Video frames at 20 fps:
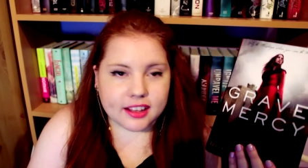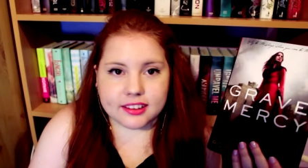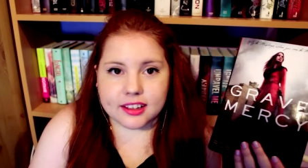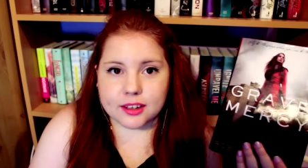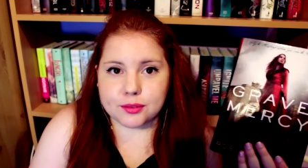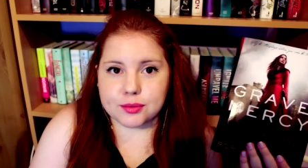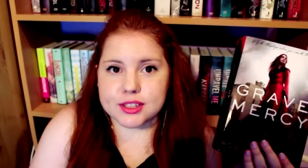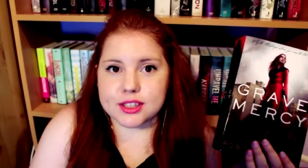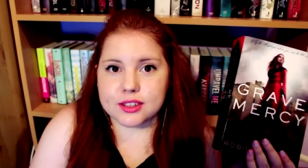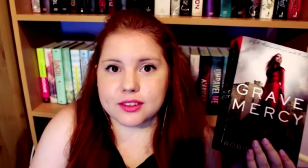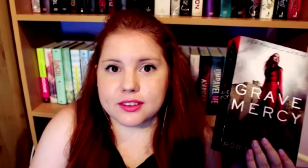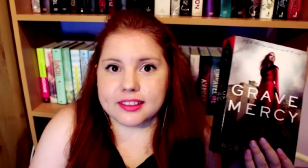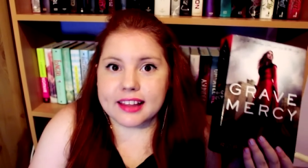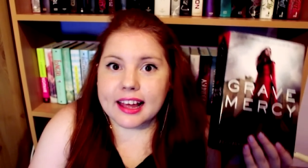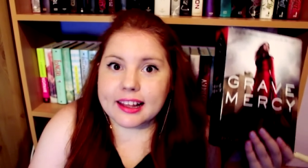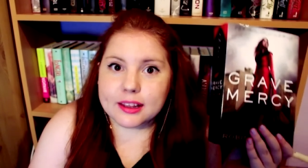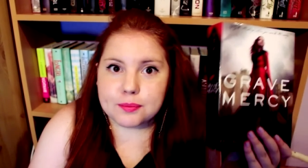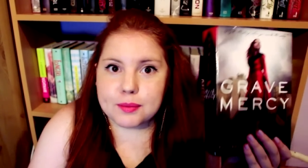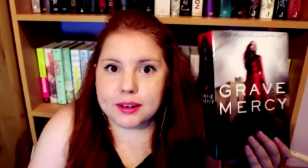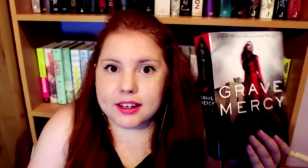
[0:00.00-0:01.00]
there wasn't
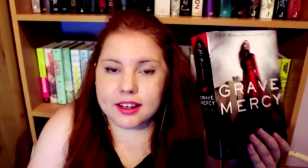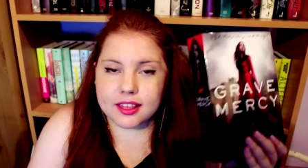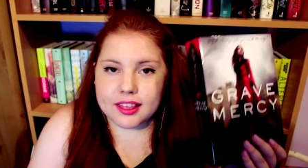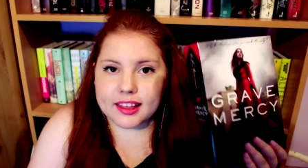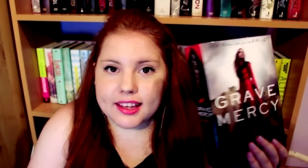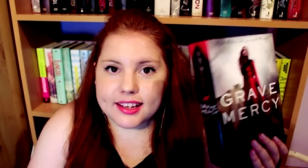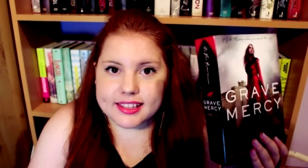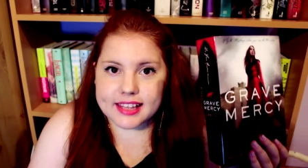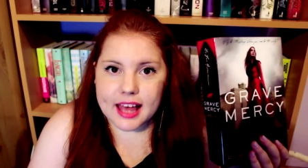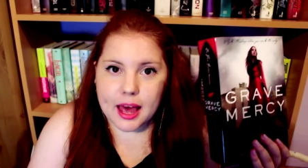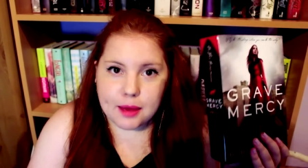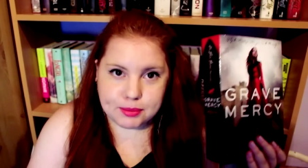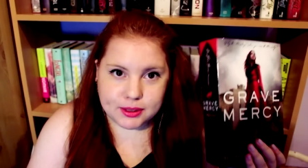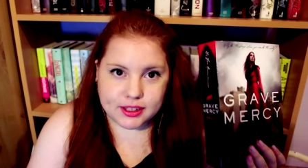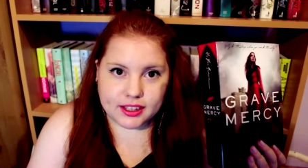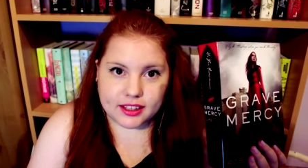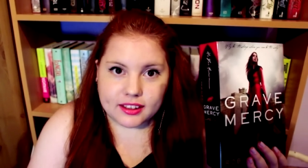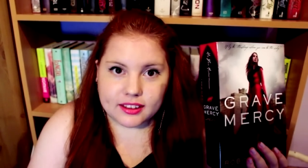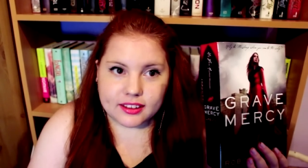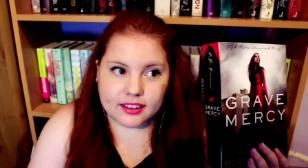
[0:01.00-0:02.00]
that many things
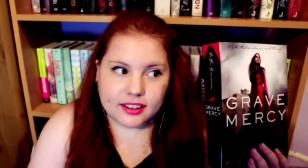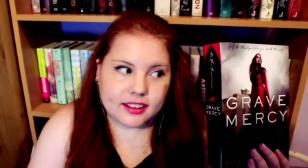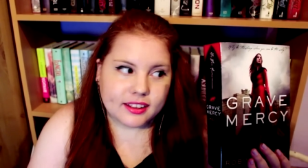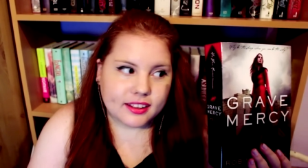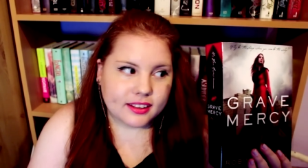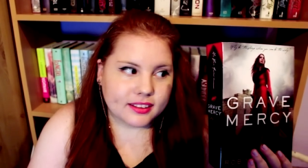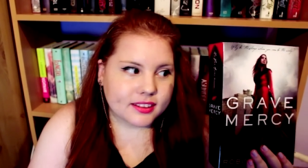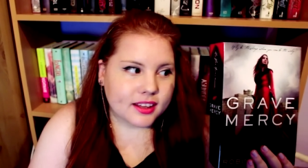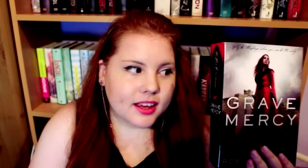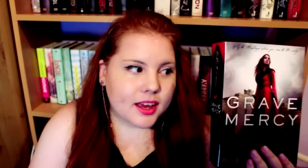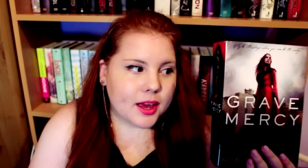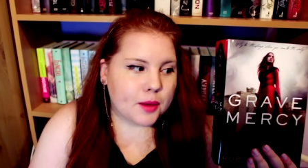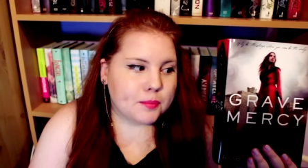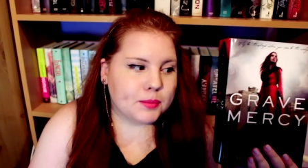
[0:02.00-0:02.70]
happening in it.